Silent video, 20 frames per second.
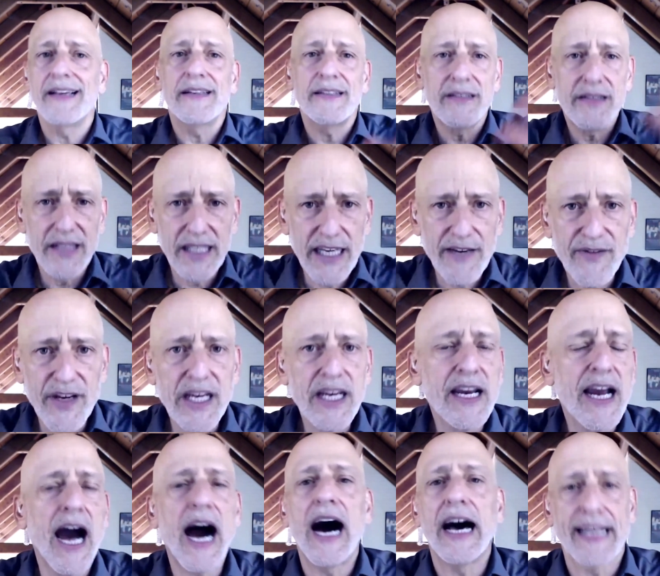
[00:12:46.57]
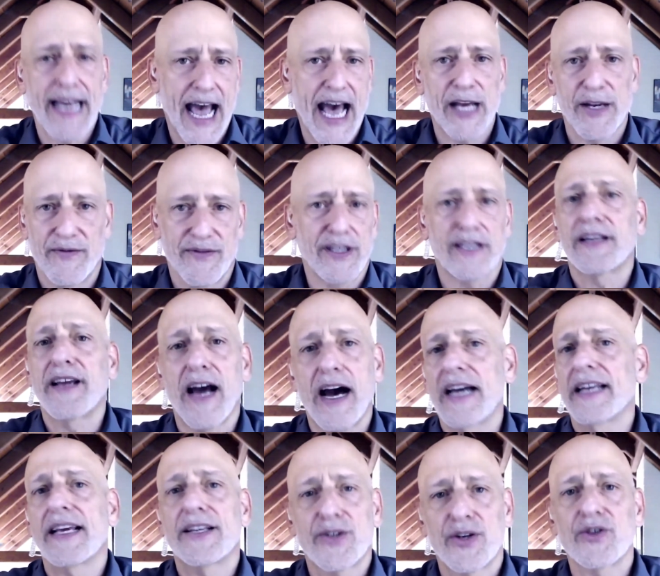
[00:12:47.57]
Just leaving God out of it.
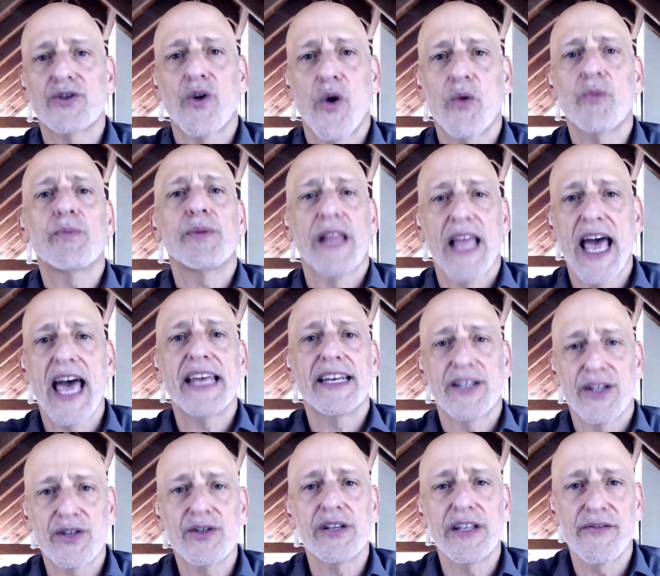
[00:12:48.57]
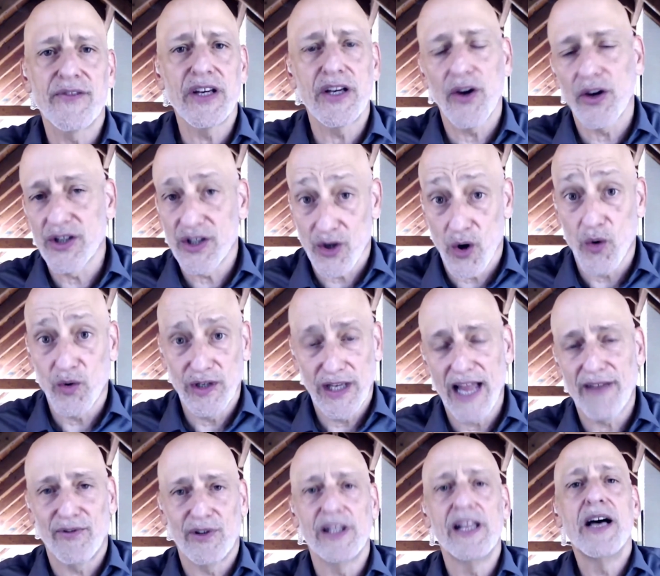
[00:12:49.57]
God has his own plan and is living on his own
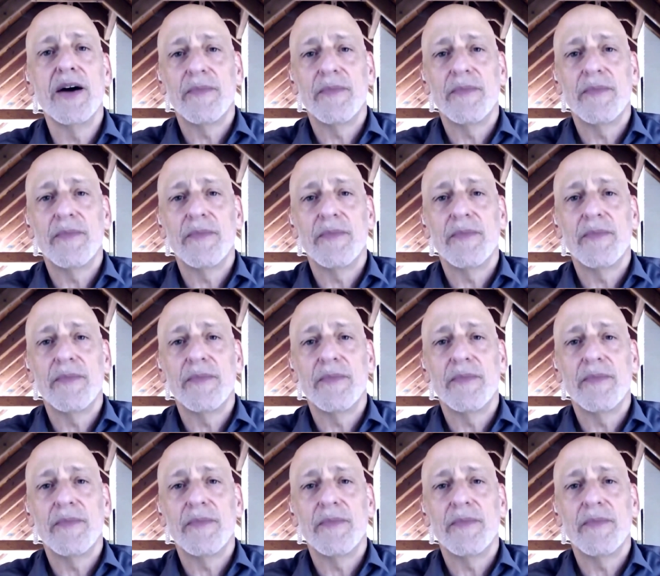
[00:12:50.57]
level.